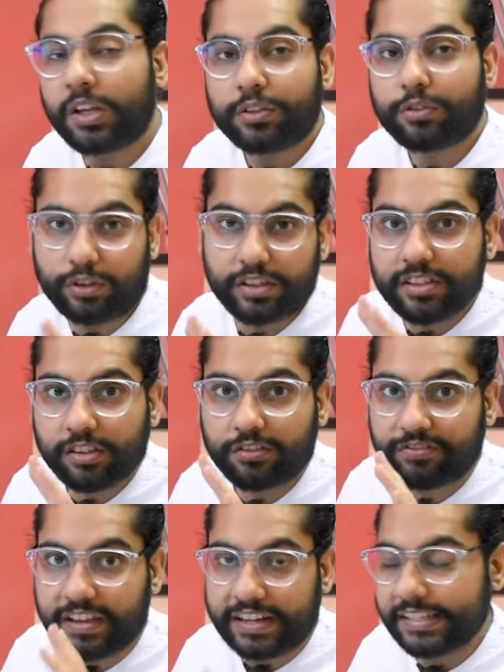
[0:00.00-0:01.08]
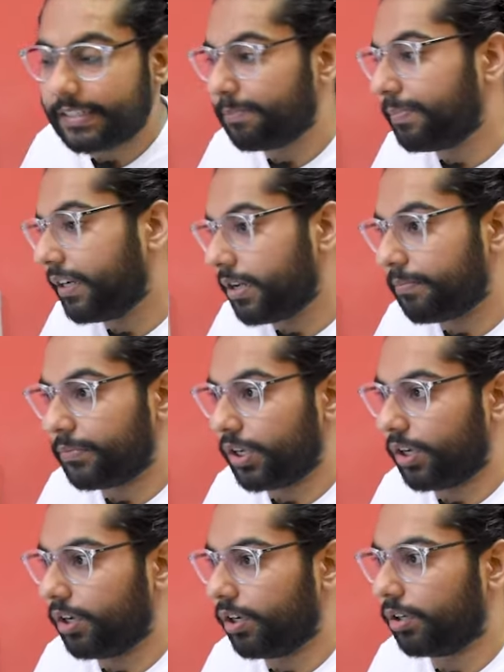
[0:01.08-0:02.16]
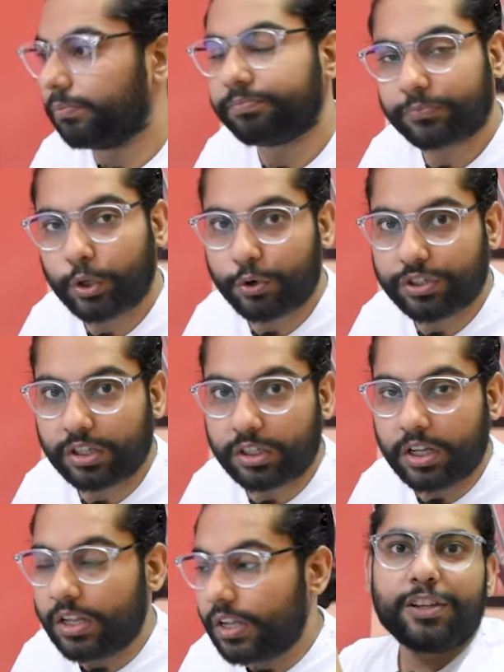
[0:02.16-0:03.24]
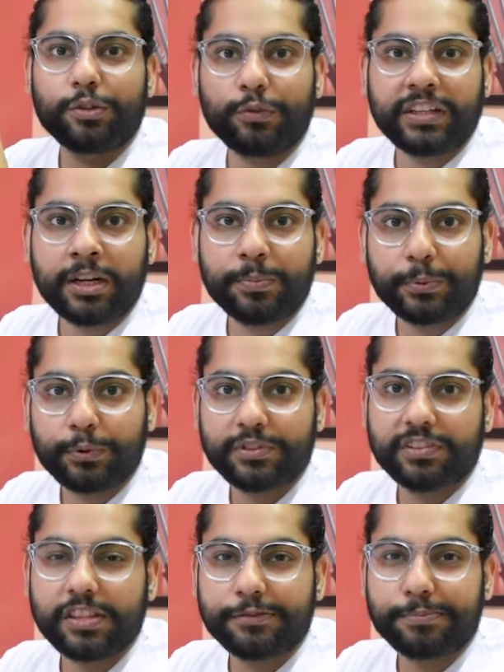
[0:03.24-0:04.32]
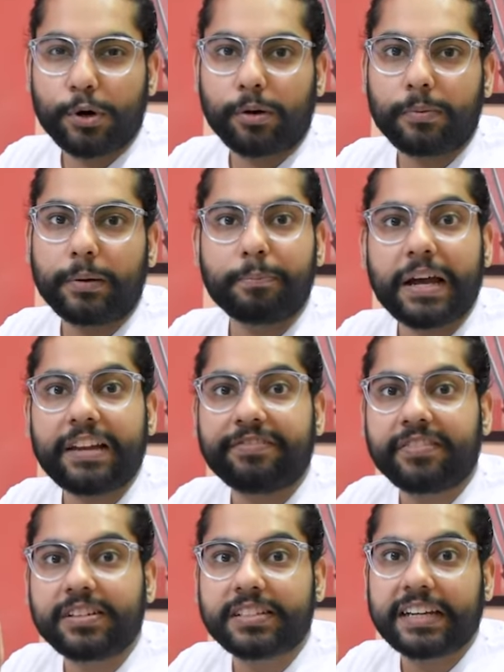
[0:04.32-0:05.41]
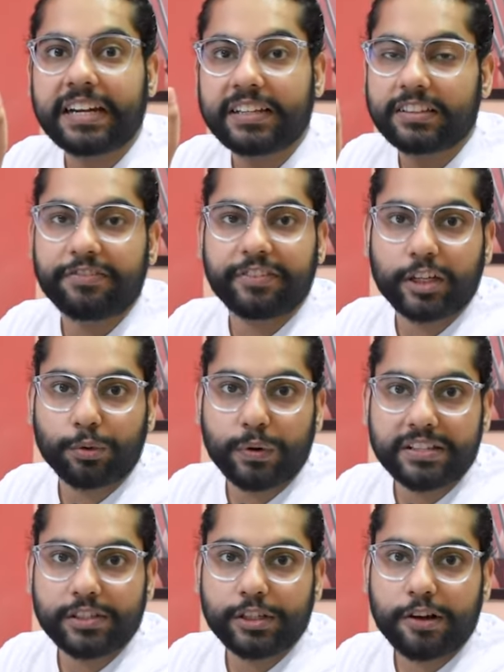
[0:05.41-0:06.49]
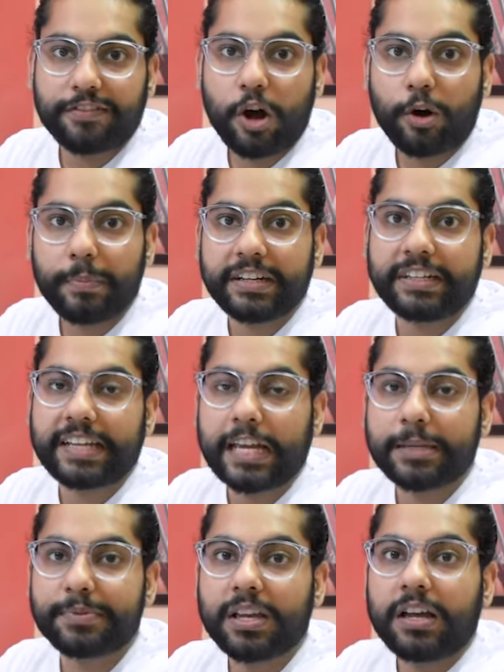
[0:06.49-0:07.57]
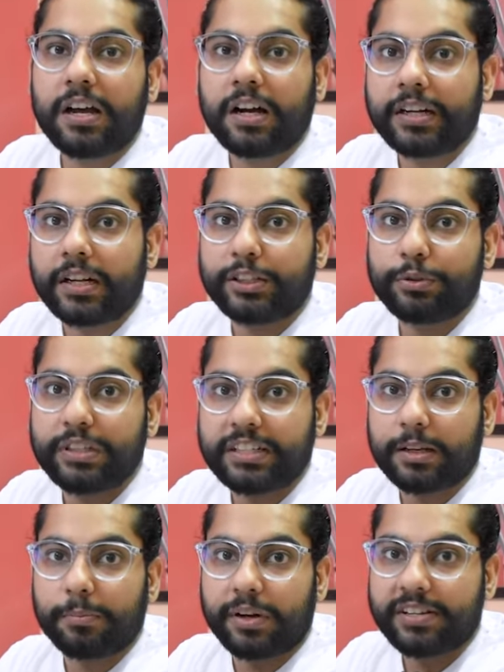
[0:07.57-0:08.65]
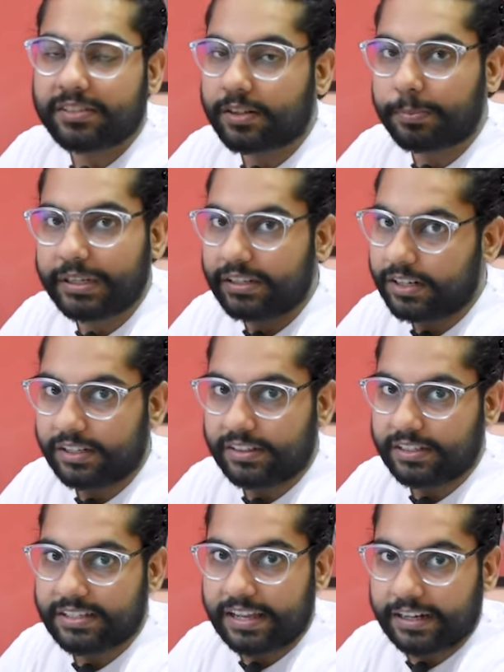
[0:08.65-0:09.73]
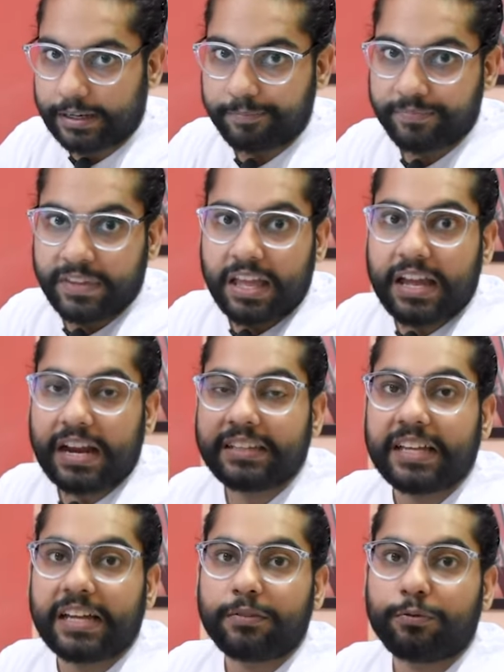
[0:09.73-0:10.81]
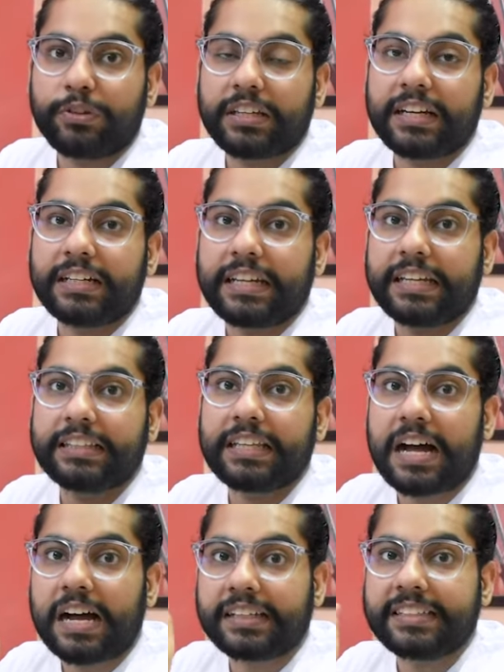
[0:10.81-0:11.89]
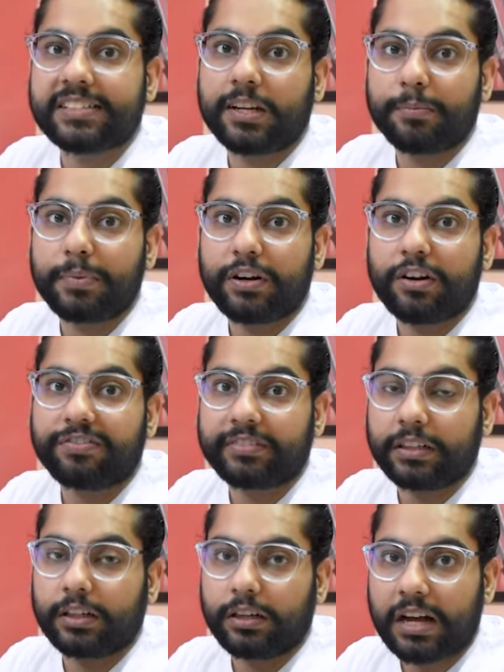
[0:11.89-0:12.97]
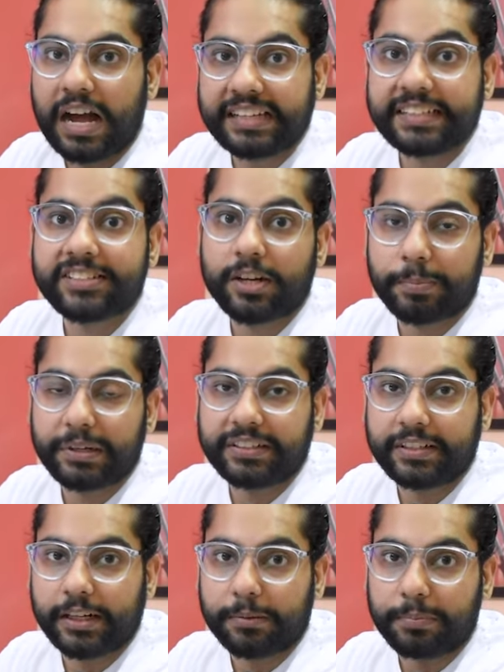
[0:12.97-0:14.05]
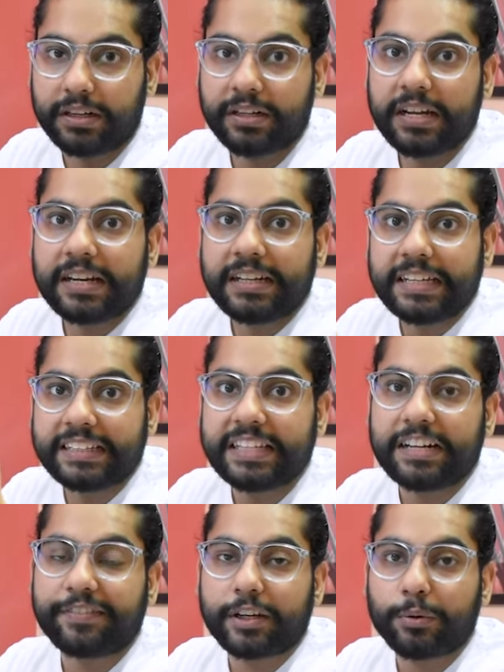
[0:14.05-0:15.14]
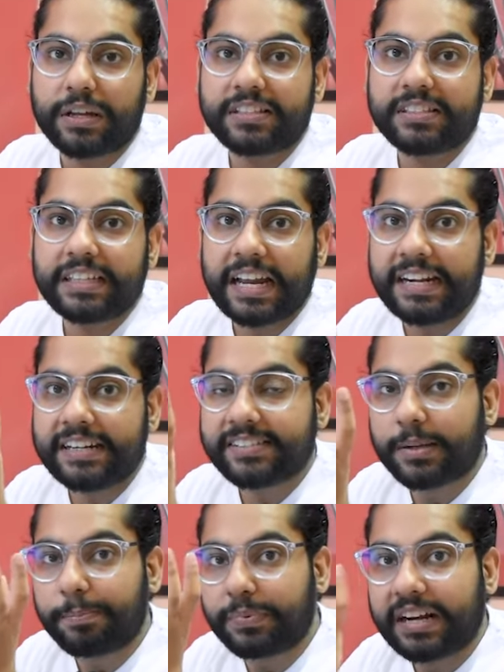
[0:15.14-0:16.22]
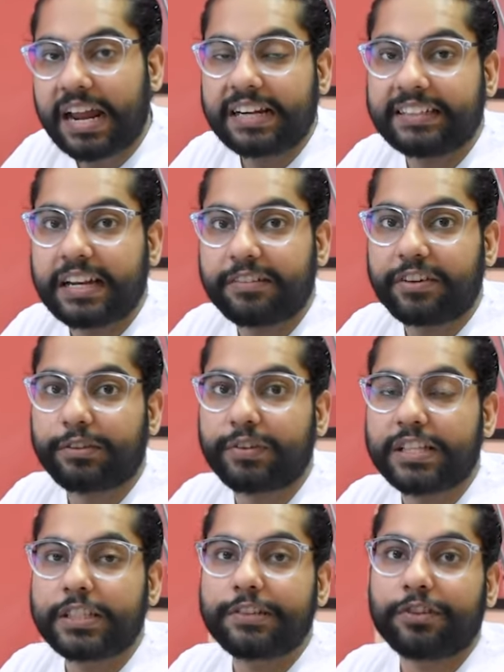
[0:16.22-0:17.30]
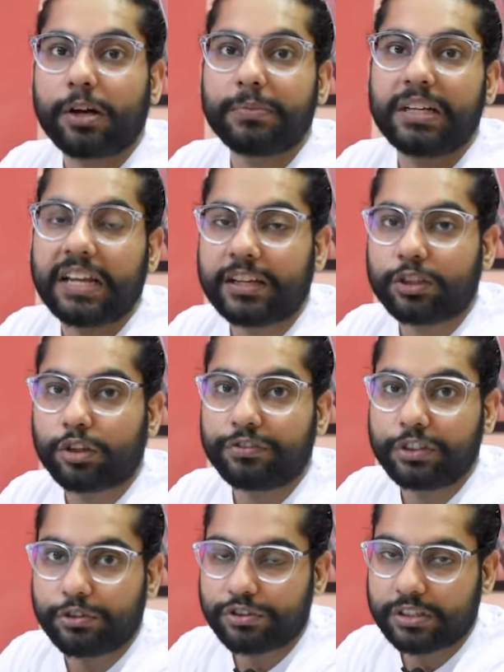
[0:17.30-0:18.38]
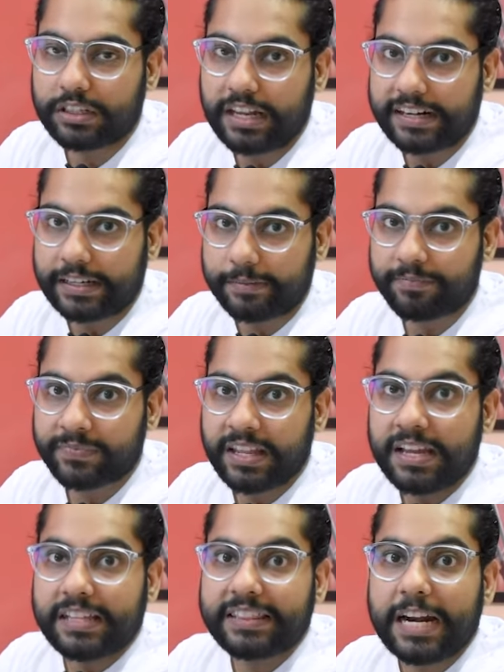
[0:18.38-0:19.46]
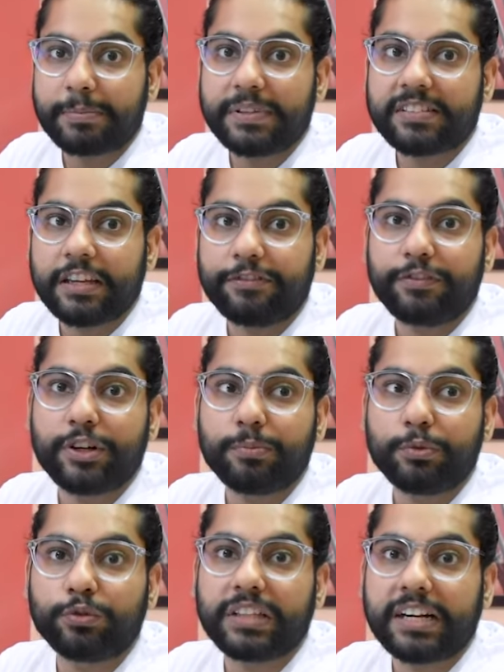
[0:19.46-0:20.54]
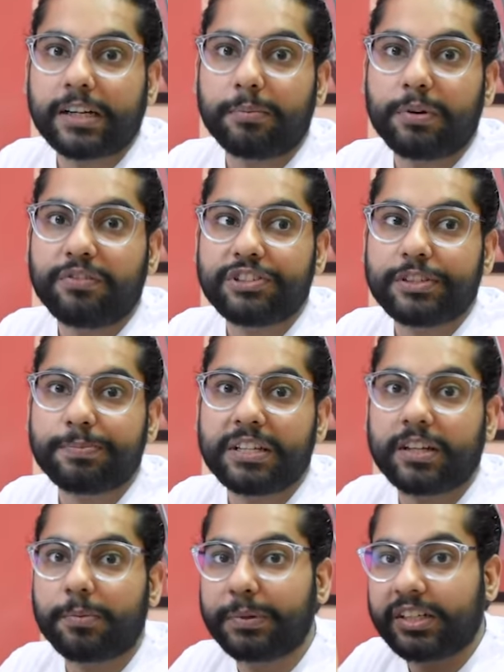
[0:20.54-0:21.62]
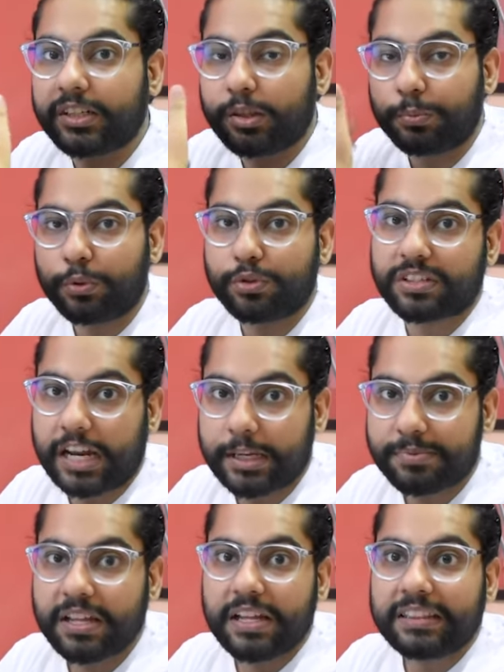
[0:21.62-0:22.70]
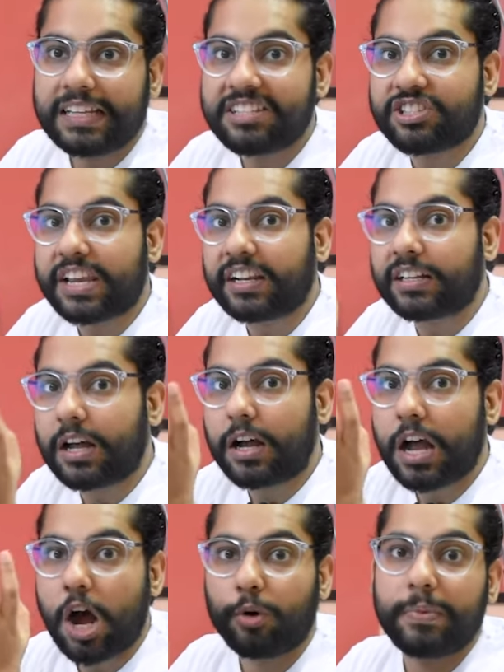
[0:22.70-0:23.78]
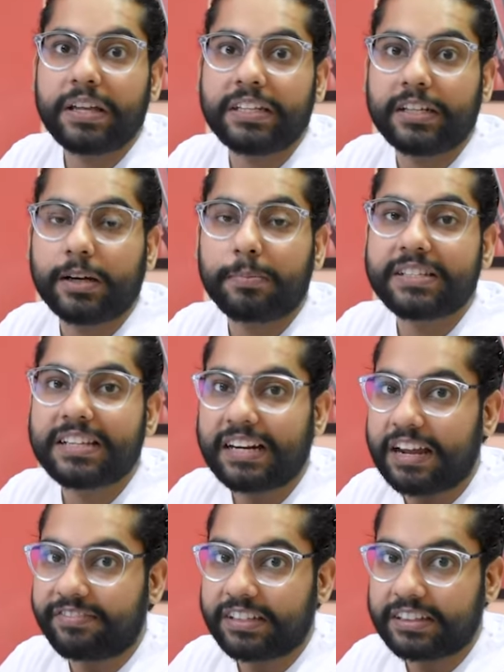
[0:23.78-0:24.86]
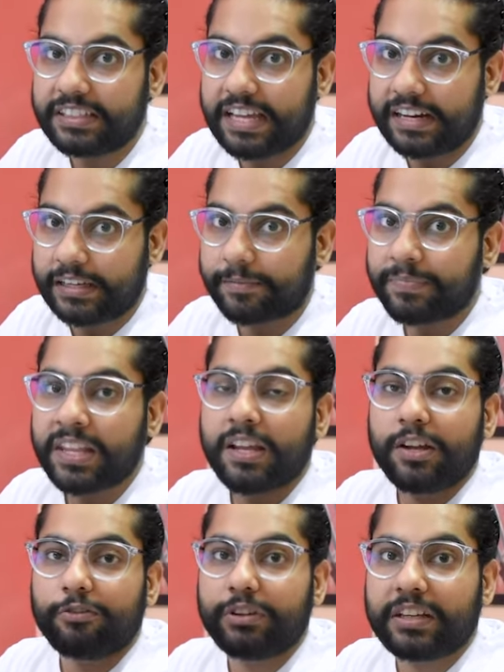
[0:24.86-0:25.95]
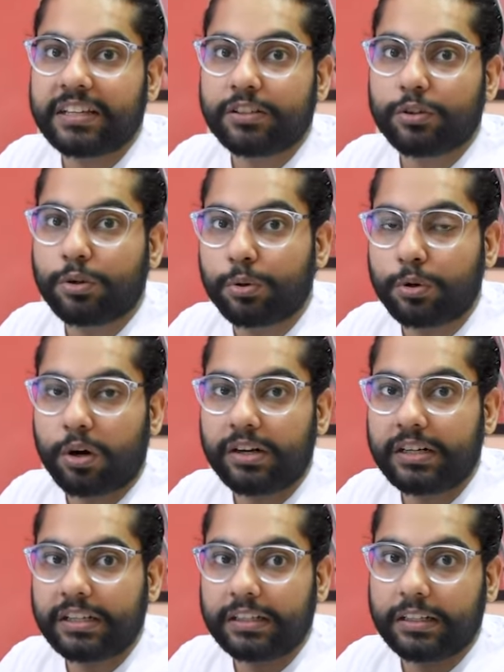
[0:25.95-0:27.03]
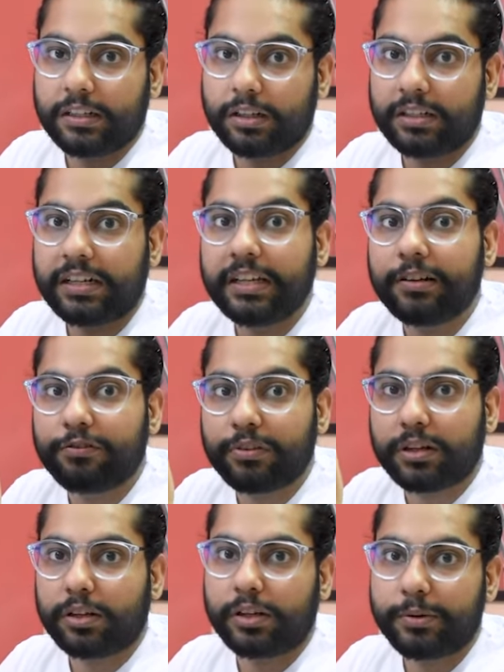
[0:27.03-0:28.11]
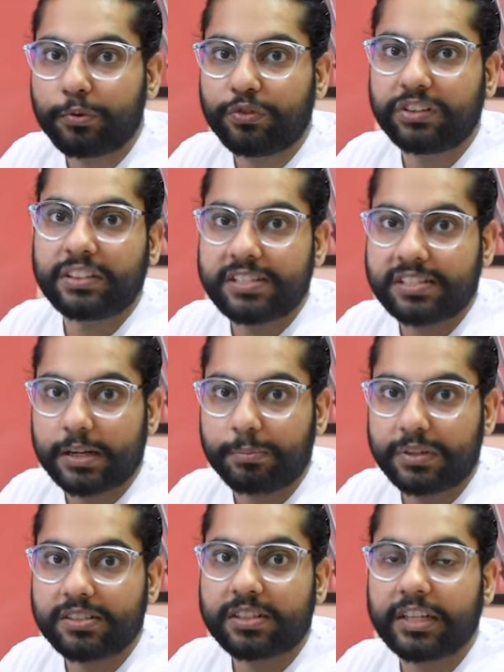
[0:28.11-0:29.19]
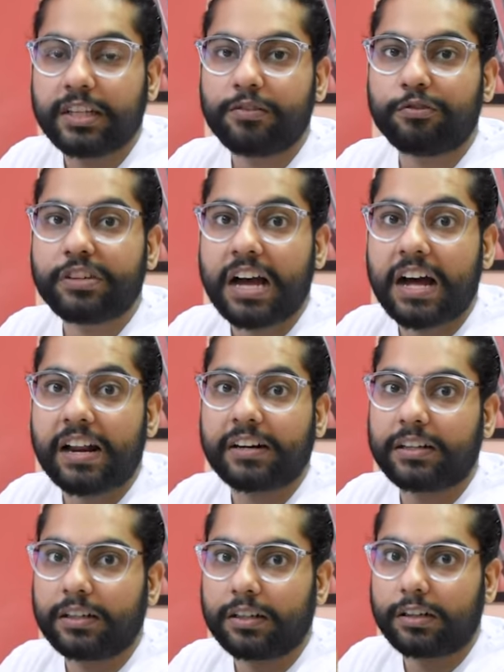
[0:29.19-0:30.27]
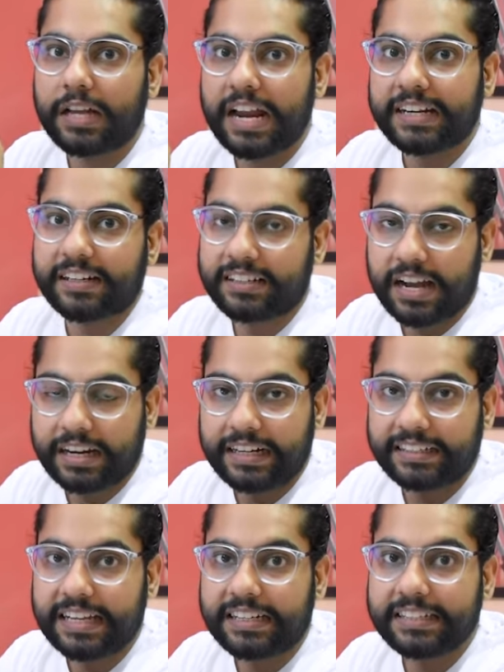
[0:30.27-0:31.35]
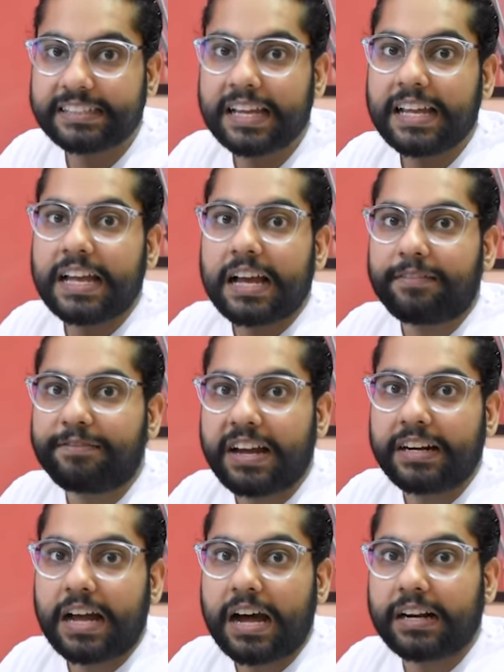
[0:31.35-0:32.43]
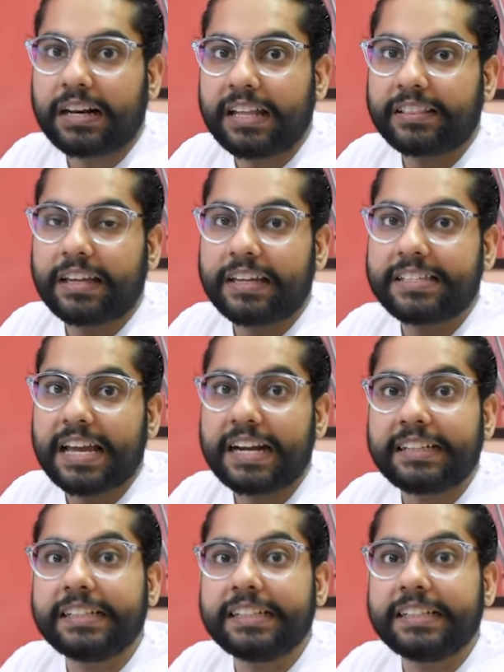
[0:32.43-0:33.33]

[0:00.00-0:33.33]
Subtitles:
So this is a very simple question. So we can approach this problem by first getting the frequency of how many times a unique number is repeated in this array. And then we can take the highest number of highest repeated number, take that frequency and subtract that frequency from the length of the original array. That means if we remove that number which is being repeated the most times, then check how many numbers are left in the array. We can go on till removing these numbers till we are at our target, that is when our length is at